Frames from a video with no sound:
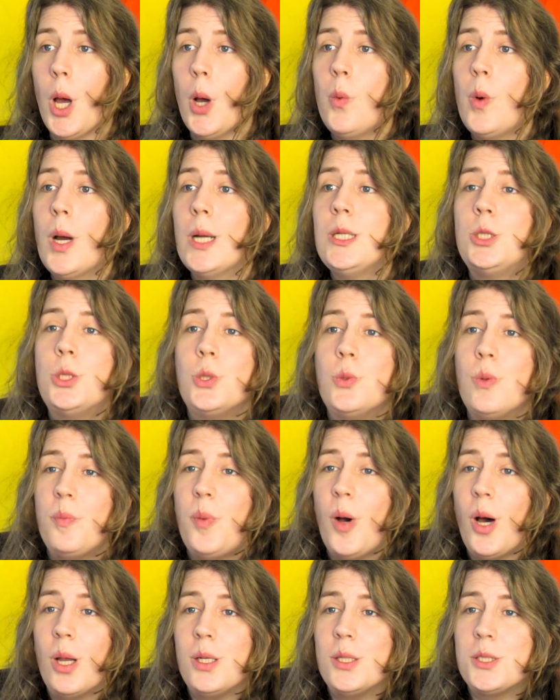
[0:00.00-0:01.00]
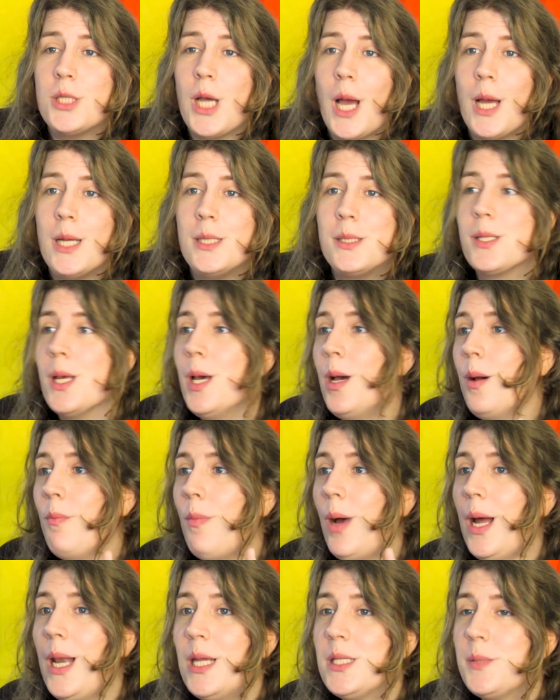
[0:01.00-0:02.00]
Oh, I do apologize.
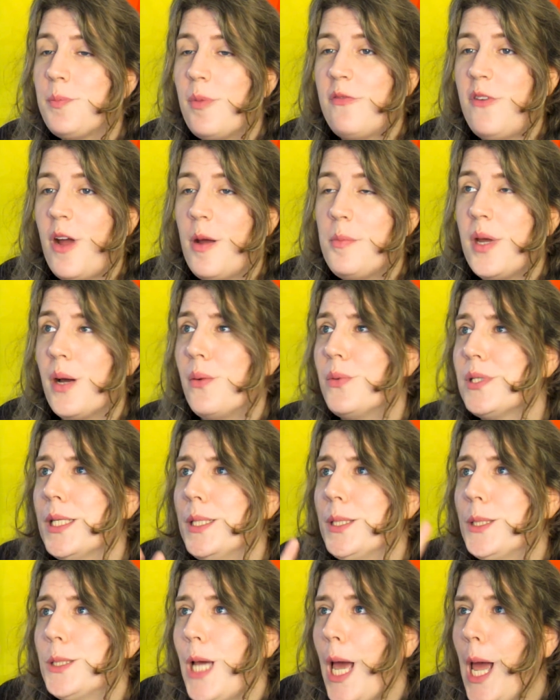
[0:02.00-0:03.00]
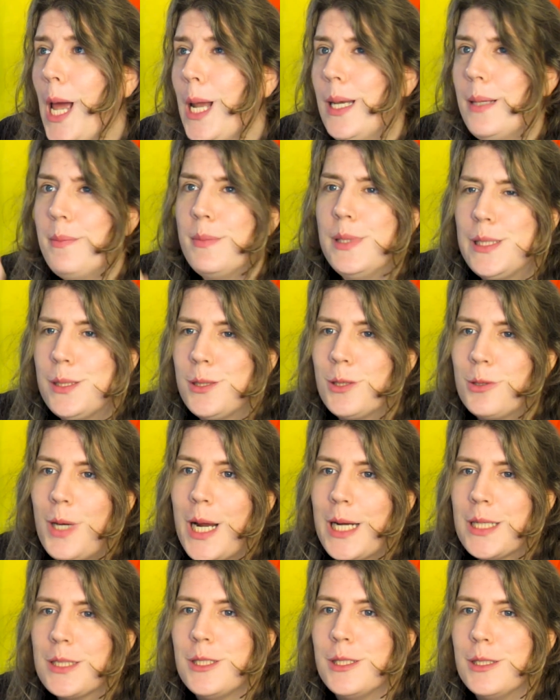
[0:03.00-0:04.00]
My lesbophobia was entirely
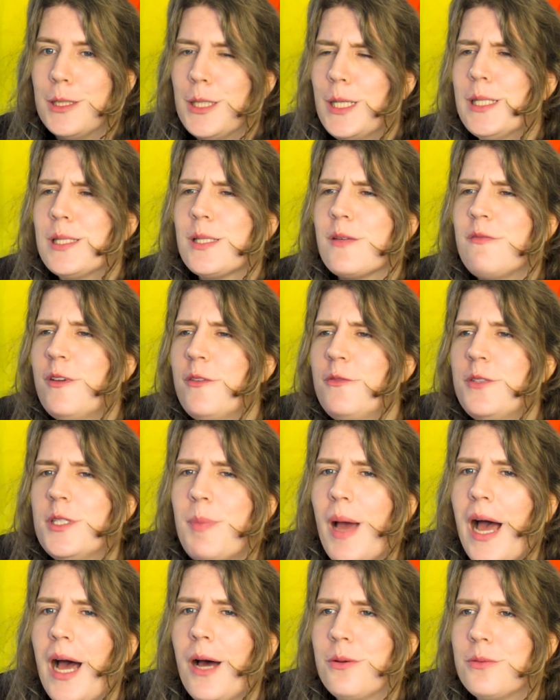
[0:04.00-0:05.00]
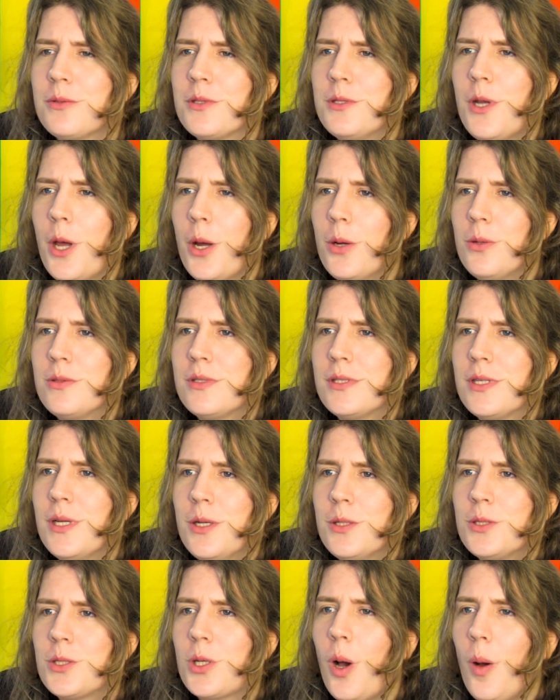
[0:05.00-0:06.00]
misdirected. Here's a fifty pound note
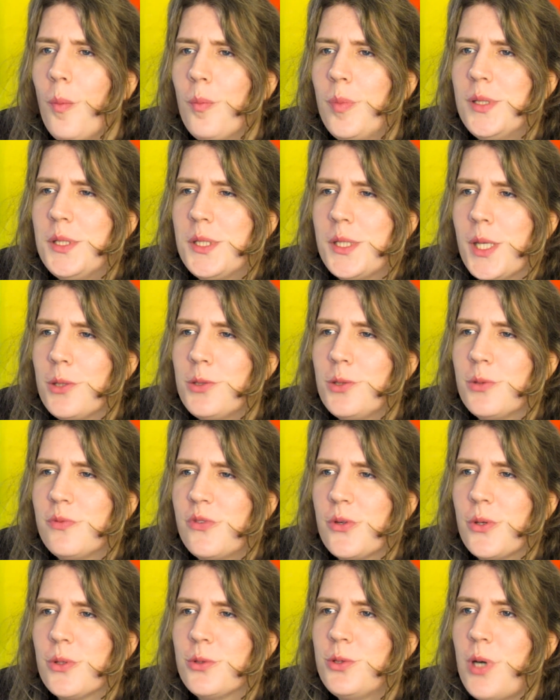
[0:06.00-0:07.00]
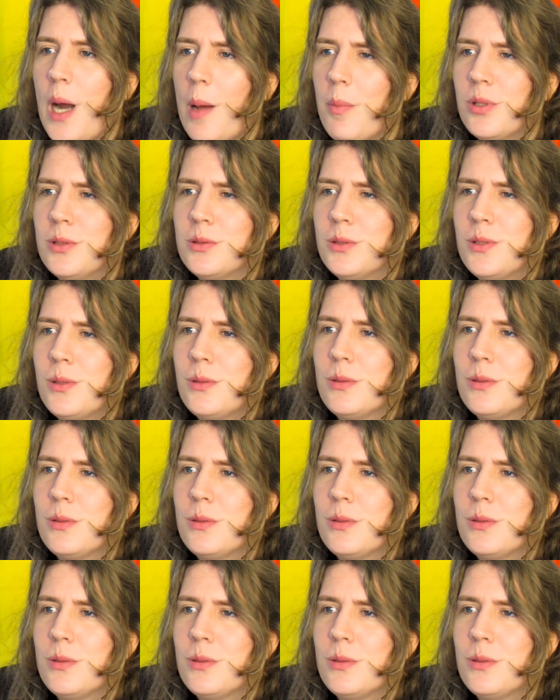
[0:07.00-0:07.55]
to compensate you for your troubles.